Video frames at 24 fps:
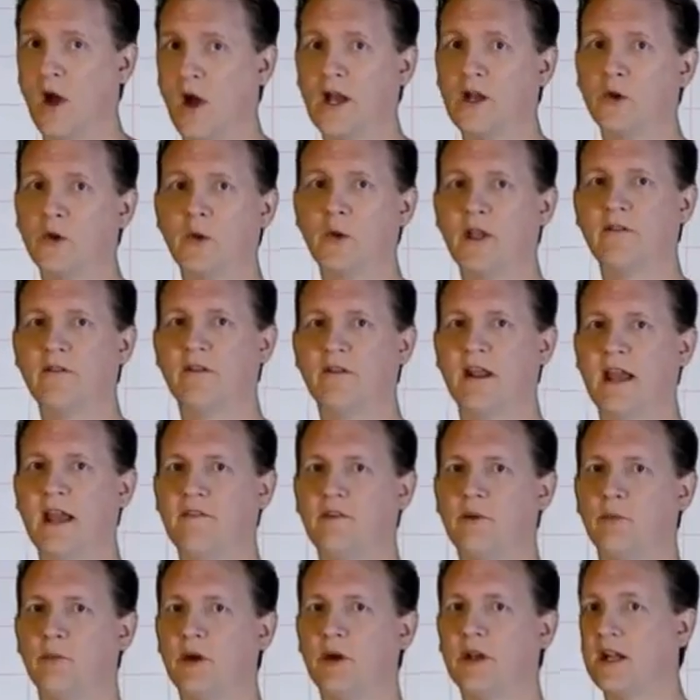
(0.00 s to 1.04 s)
why do we even
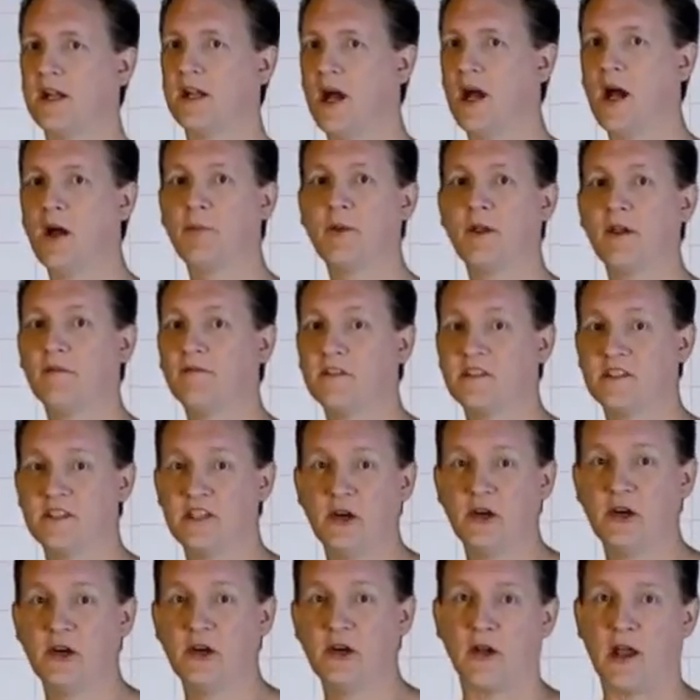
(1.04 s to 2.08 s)
have to bring a copy of a
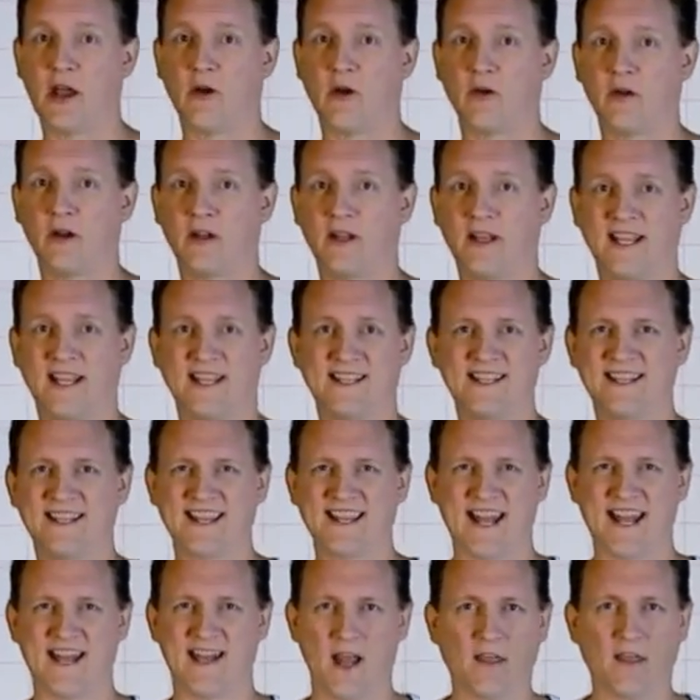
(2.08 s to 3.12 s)
0 down? Isn't
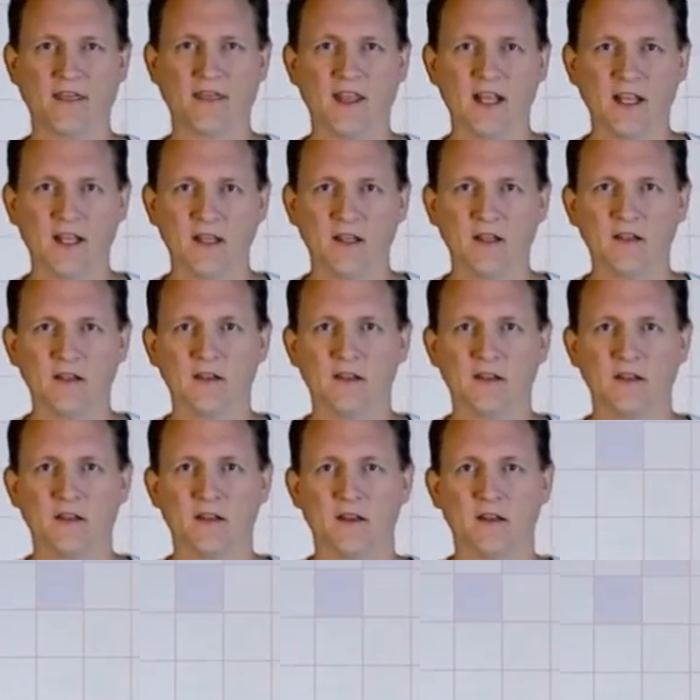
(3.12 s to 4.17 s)
that nothing?
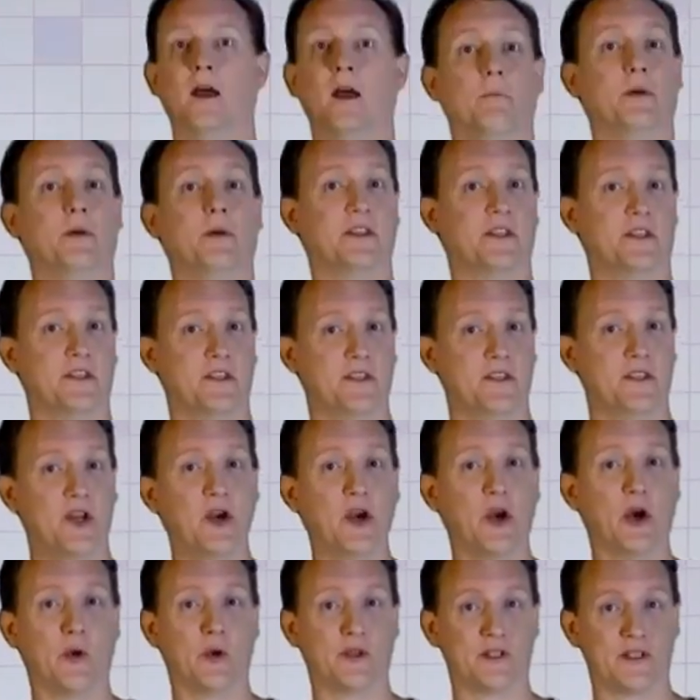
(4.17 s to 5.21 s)
But the
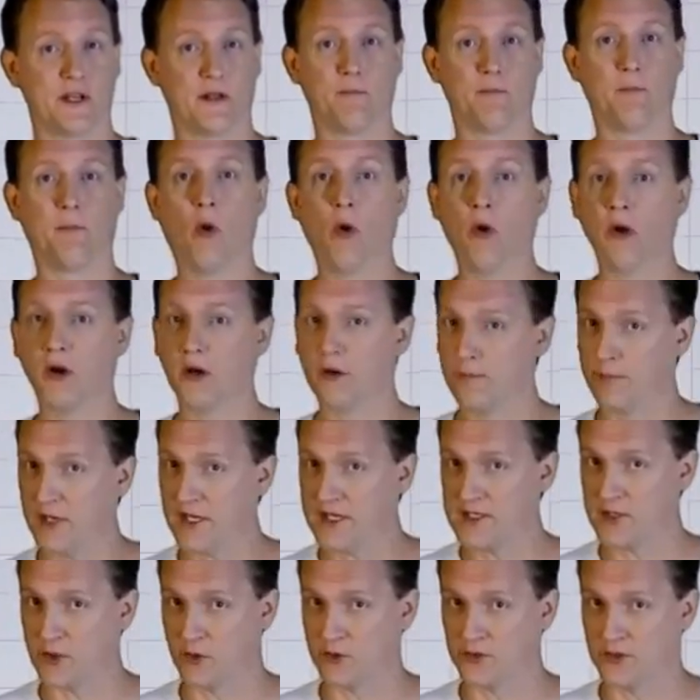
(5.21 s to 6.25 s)
0 is an important
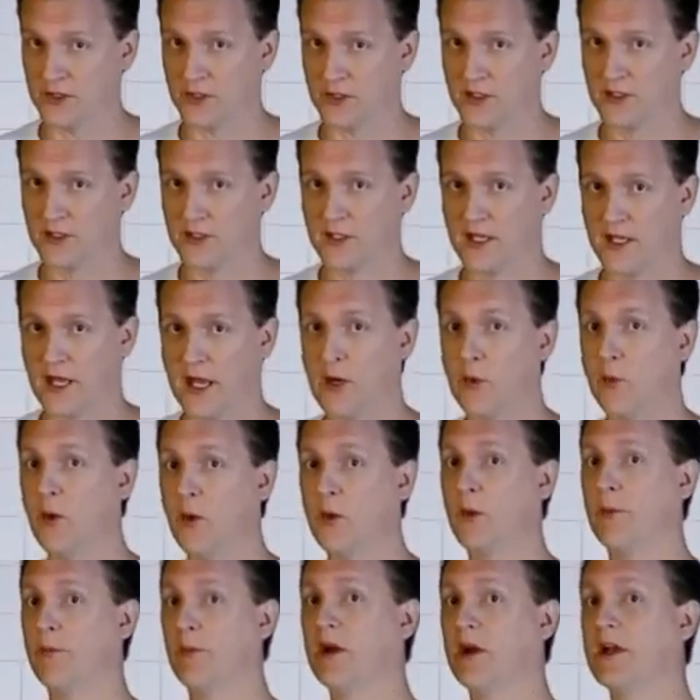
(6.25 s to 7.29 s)
placeholder, and
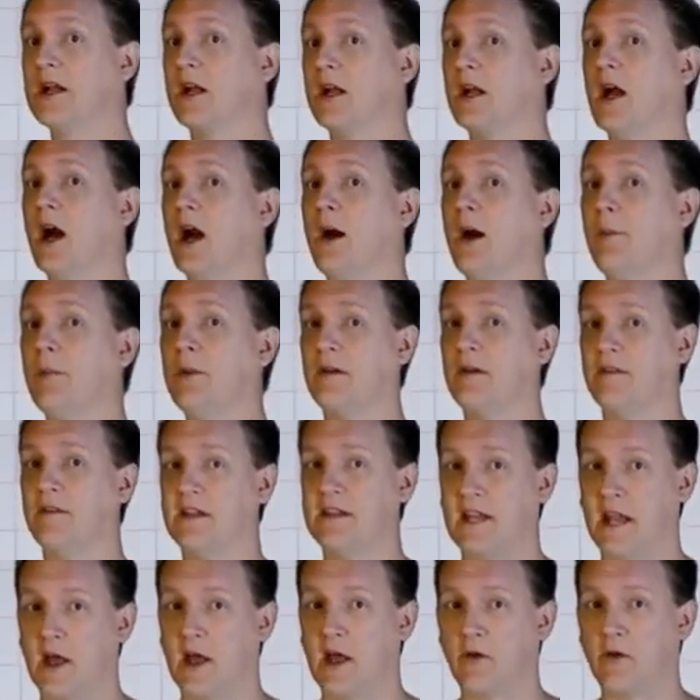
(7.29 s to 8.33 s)
when we bring a copy of
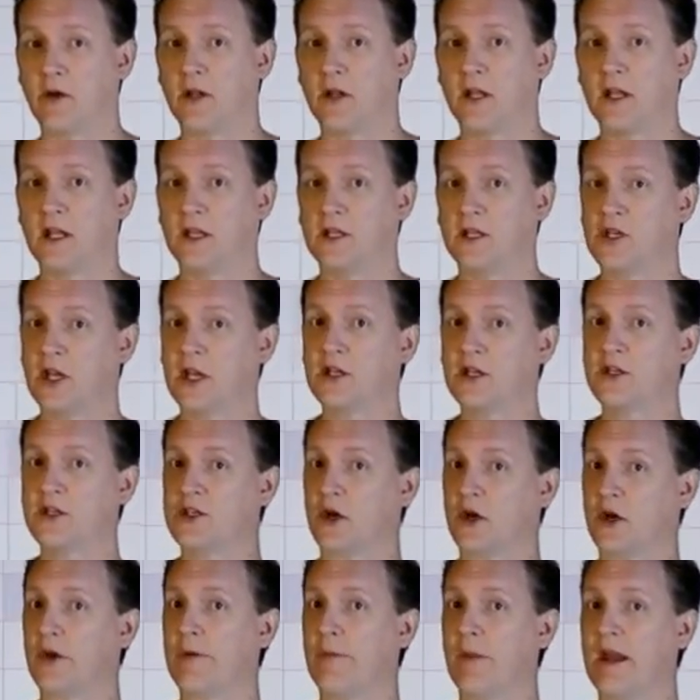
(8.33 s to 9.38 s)
it down, it changes
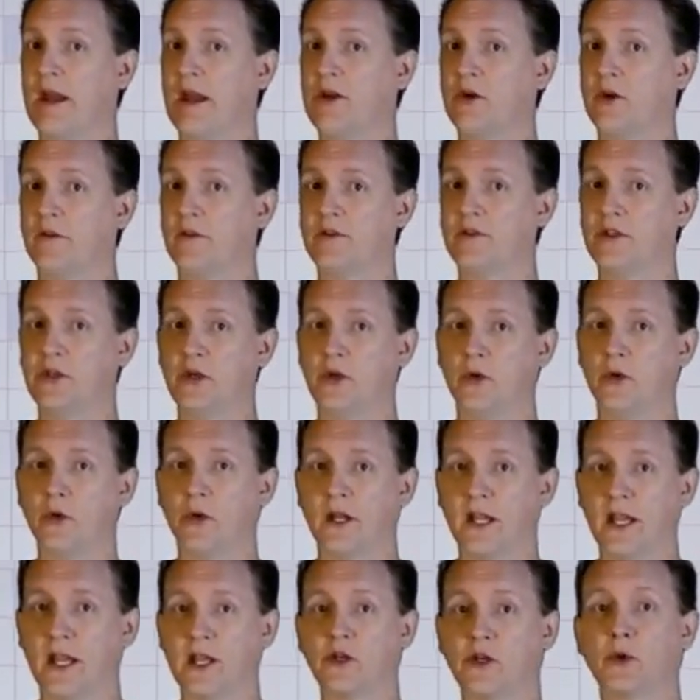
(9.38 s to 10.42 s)
our remainder of
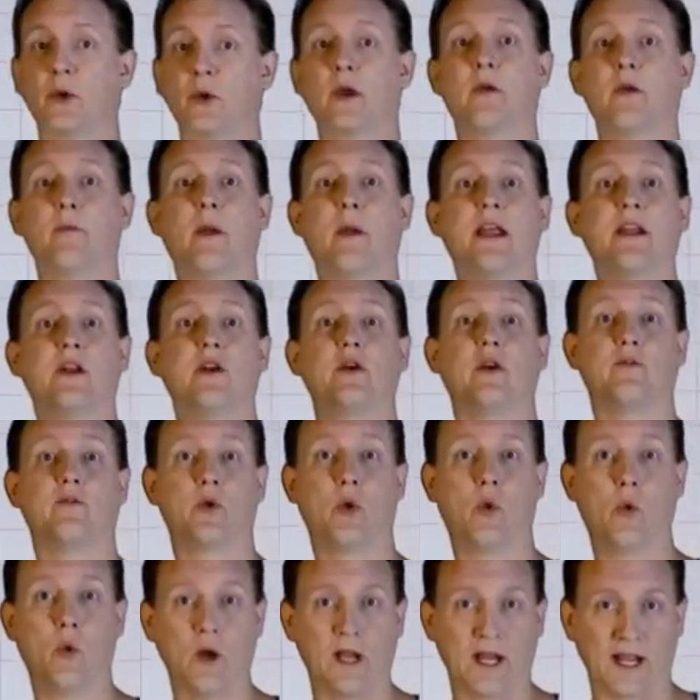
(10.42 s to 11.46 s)
2 into a remainder of
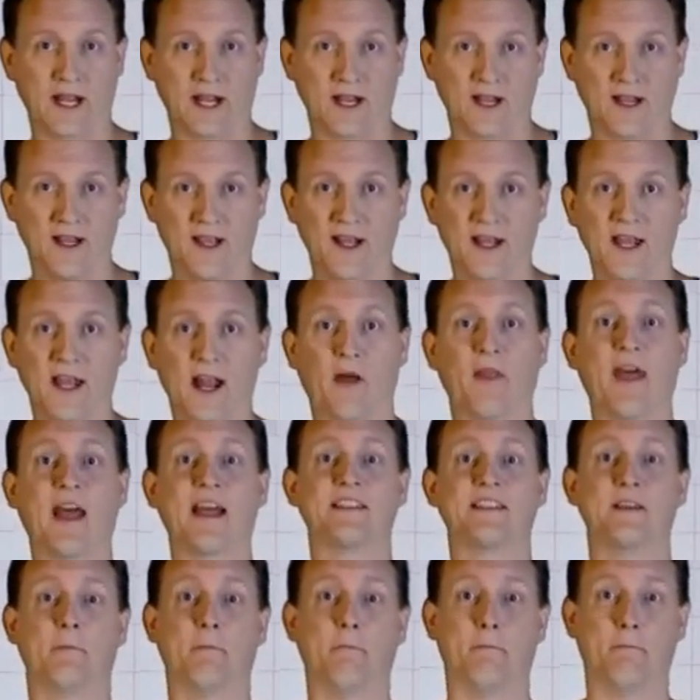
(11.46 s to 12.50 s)
20. Now
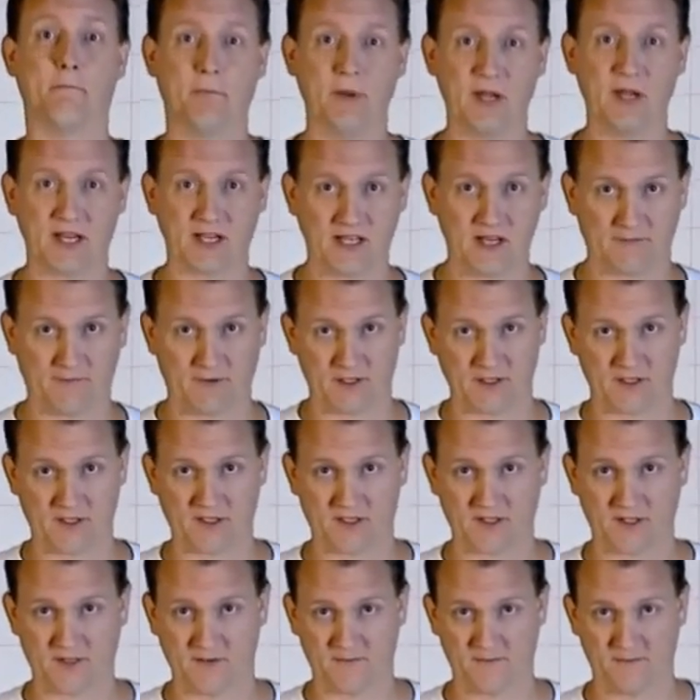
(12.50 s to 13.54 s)
that's a big
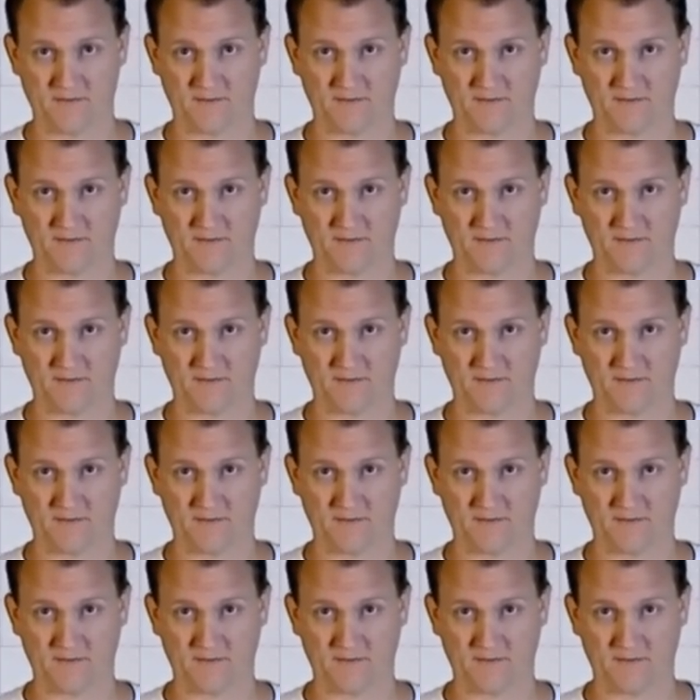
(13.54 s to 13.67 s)
difference.